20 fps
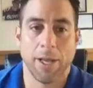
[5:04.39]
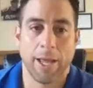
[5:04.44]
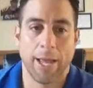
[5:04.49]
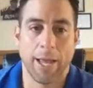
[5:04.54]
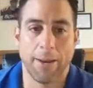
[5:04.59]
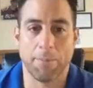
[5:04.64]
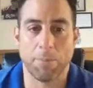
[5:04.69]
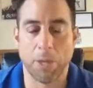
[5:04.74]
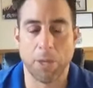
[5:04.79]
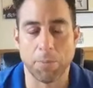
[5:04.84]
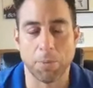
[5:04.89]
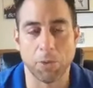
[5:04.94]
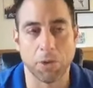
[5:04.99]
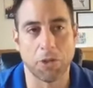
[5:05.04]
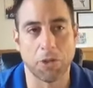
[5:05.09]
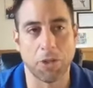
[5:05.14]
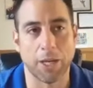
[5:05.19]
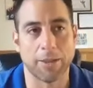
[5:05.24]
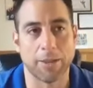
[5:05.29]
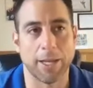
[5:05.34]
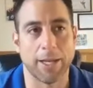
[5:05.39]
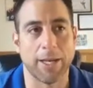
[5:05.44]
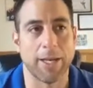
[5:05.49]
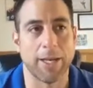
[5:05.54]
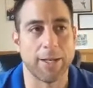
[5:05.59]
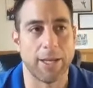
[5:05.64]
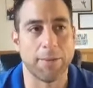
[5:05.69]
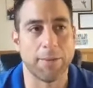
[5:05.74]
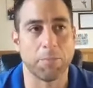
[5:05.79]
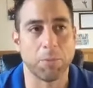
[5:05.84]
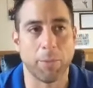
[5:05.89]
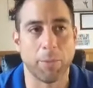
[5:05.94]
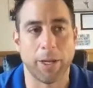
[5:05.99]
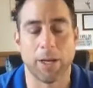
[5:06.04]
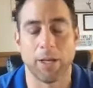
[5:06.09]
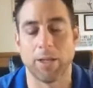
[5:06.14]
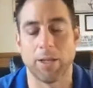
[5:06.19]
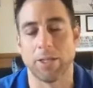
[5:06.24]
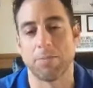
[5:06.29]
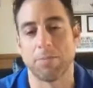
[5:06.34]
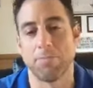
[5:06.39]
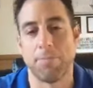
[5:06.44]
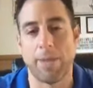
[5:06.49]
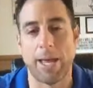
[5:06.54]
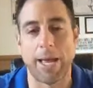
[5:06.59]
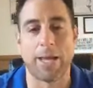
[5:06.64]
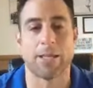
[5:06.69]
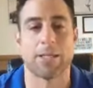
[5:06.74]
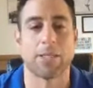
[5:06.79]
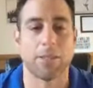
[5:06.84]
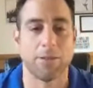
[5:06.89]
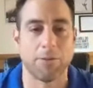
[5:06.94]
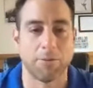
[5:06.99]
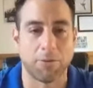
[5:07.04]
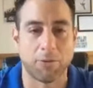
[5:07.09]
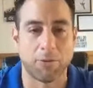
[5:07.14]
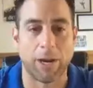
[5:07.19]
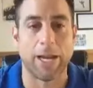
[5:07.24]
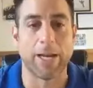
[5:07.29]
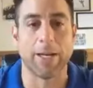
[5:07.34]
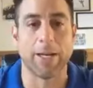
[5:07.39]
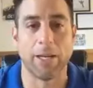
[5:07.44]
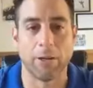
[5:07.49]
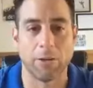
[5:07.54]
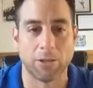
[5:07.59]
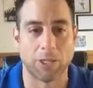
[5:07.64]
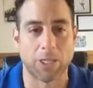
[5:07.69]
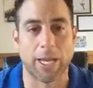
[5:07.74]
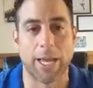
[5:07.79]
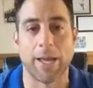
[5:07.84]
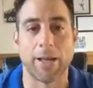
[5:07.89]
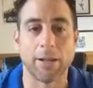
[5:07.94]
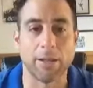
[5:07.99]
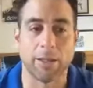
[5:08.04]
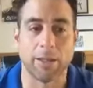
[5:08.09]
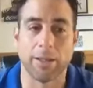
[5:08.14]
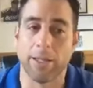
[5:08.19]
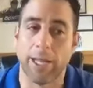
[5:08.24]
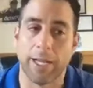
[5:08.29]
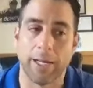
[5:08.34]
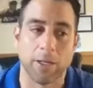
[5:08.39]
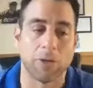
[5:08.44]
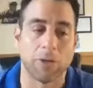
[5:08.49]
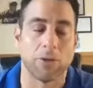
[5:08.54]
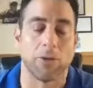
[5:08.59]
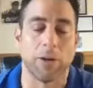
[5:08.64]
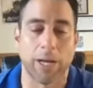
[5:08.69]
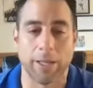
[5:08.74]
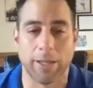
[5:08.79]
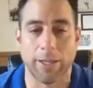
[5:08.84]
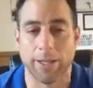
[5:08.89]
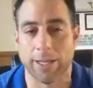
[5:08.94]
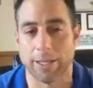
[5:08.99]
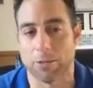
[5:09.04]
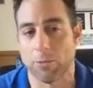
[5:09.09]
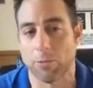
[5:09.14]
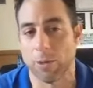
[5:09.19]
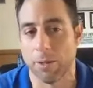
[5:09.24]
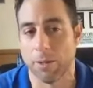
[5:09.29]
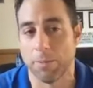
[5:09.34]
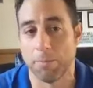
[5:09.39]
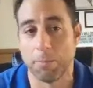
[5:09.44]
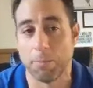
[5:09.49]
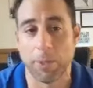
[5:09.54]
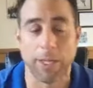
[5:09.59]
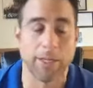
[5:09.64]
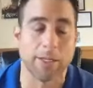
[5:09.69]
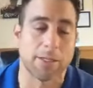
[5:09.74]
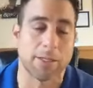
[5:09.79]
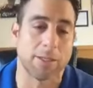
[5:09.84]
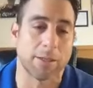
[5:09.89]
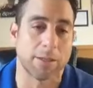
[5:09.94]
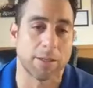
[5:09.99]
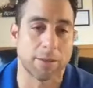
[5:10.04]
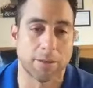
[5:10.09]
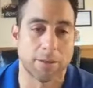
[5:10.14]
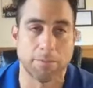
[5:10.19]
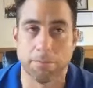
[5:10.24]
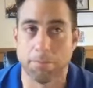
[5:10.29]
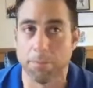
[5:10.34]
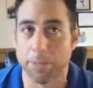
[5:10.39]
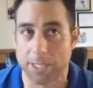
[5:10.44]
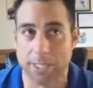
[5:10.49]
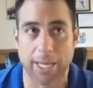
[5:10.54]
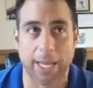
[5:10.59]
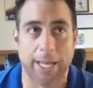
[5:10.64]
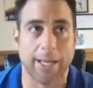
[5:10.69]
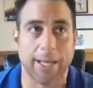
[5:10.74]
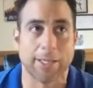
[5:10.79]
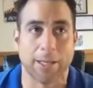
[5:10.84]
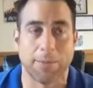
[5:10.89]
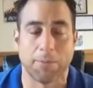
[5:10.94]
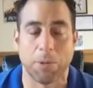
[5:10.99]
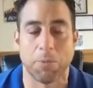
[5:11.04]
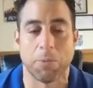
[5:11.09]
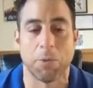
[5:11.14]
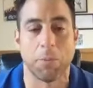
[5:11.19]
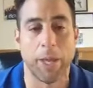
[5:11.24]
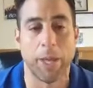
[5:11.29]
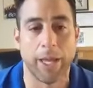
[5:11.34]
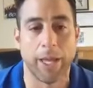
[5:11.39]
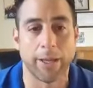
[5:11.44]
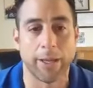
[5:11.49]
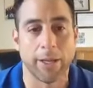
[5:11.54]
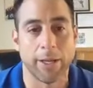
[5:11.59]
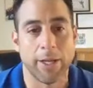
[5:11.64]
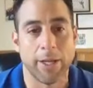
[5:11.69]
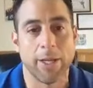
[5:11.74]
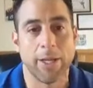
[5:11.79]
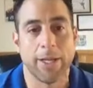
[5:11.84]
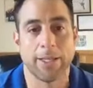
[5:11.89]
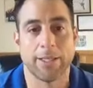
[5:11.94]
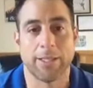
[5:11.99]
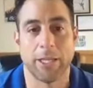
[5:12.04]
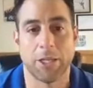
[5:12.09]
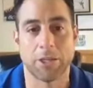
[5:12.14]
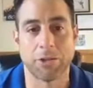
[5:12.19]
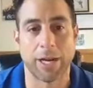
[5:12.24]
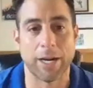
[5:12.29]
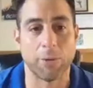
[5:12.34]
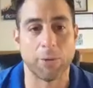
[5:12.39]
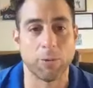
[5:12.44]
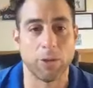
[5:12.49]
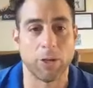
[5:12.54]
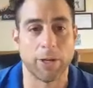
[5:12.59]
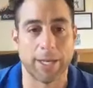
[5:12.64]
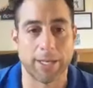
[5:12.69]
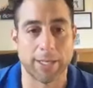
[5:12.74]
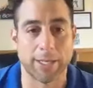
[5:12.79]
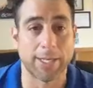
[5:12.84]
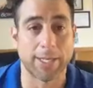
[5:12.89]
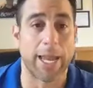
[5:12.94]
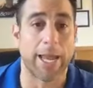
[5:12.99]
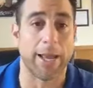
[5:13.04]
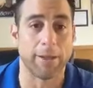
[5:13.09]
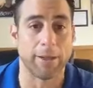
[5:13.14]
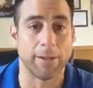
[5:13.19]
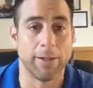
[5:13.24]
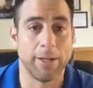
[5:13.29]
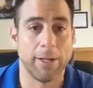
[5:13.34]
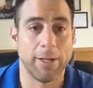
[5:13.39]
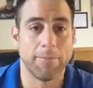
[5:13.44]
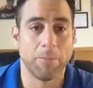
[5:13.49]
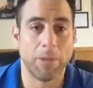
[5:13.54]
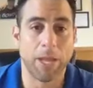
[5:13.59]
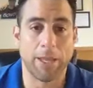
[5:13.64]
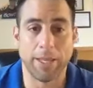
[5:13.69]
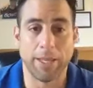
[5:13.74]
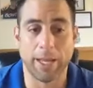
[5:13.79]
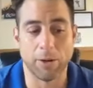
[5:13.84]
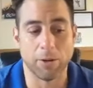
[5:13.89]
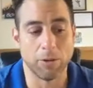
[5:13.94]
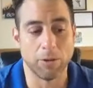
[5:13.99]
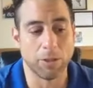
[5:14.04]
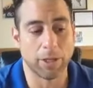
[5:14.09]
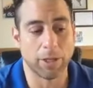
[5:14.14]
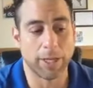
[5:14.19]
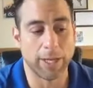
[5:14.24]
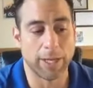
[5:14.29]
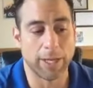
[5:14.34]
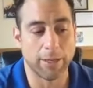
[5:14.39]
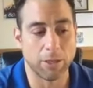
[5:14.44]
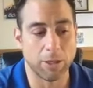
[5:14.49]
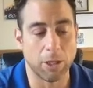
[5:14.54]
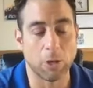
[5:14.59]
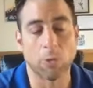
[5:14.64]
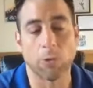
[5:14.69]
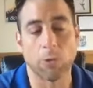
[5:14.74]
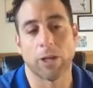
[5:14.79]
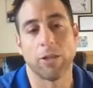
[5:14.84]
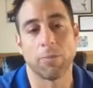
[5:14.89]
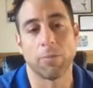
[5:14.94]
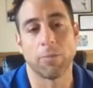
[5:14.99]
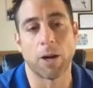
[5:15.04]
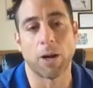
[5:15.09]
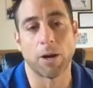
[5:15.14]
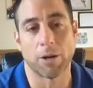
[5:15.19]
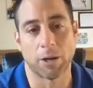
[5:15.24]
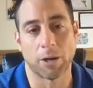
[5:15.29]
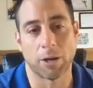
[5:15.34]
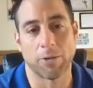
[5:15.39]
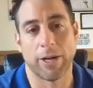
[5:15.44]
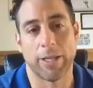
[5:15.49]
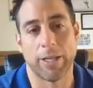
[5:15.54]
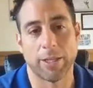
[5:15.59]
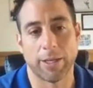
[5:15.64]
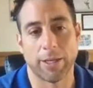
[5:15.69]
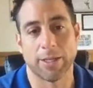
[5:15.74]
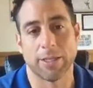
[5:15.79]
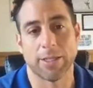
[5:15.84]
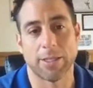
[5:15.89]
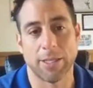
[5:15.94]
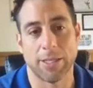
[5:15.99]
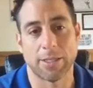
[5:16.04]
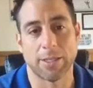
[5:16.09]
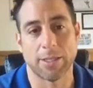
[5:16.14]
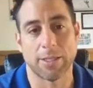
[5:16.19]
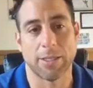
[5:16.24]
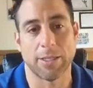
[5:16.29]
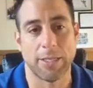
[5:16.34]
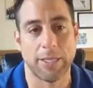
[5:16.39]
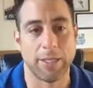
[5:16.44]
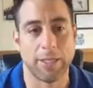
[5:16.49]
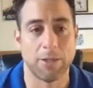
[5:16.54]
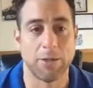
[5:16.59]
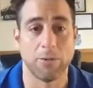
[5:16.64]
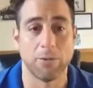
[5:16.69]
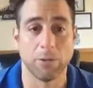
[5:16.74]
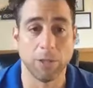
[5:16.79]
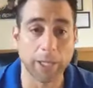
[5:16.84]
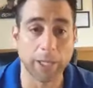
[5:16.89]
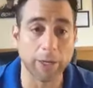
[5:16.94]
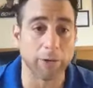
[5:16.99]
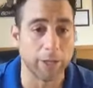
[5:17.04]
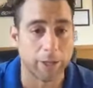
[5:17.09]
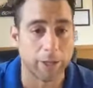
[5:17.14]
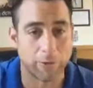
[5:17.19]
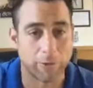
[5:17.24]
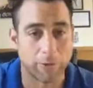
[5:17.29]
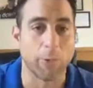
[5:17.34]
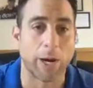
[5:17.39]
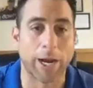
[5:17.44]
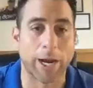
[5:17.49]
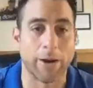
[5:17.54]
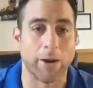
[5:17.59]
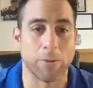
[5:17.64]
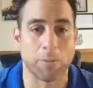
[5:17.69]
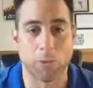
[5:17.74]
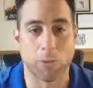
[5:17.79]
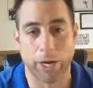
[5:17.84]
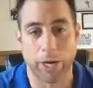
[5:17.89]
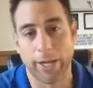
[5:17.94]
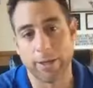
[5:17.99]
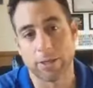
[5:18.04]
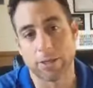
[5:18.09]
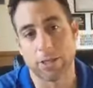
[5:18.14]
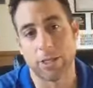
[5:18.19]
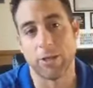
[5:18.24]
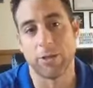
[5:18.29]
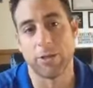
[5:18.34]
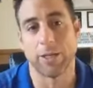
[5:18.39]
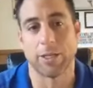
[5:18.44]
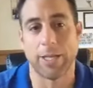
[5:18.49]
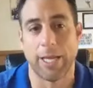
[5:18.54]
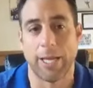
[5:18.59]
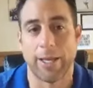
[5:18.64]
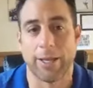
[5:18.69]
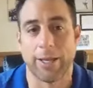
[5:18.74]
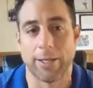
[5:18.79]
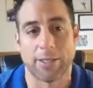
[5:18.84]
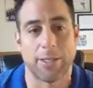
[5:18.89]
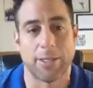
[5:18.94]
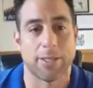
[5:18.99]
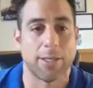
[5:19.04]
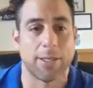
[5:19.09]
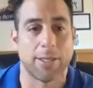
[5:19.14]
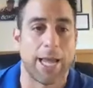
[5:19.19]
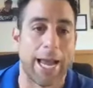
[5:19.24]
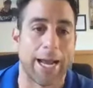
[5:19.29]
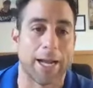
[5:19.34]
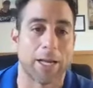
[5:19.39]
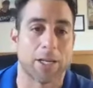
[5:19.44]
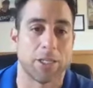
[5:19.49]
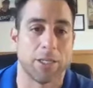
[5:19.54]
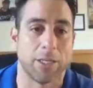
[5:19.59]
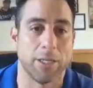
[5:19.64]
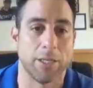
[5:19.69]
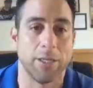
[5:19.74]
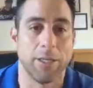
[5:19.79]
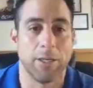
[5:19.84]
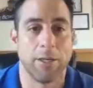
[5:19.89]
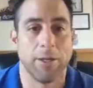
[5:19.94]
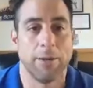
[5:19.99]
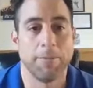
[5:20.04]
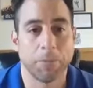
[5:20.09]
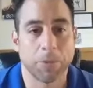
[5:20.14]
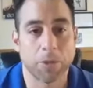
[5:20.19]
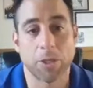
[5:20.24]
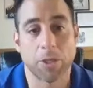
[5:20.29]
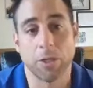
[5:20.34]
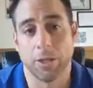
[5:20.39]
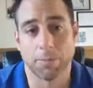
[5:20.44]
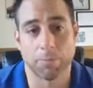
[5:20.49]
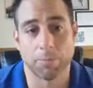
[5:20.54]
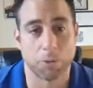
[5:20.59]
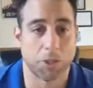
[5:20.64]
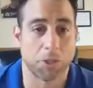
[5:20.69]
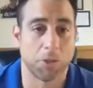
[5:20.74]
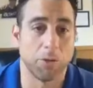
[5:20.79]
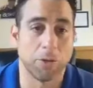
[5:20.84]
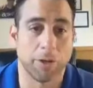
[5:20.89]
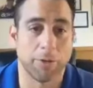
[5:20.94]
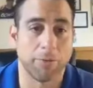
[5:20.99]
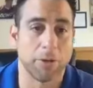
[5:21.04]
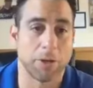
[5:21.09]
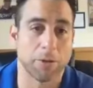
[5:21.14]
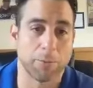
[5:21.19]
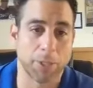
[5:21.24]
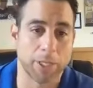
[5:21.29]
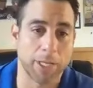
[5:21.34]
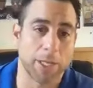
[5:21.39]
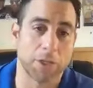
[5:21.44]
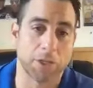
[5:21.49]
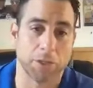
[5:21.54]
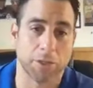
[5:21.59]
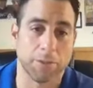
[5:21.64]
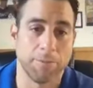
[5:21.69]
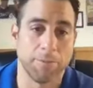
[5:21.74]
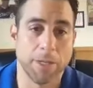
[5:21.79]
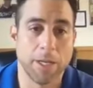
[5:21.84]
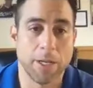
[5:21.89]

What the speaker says: And people think they need to implement on this massive, grandiose scale, and they don't. I think that's one of the biggest mistakes that people make is they try to look at scale and they don't look at lowering the bar to create the consistency to literally rewire your brain so you can take consistent action to the pursuit of your potential.